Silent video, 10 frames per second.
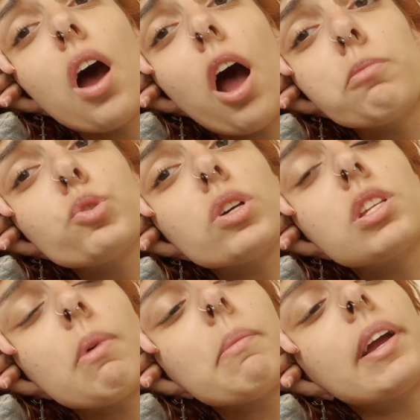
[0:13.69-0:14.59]
I'm stressed
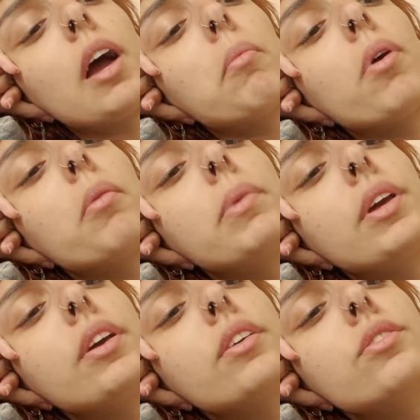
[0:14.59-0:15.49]
about my camera
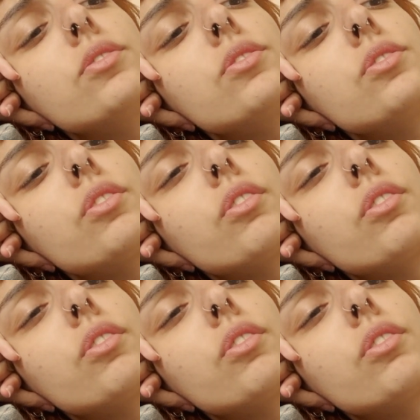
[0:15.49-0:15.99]
because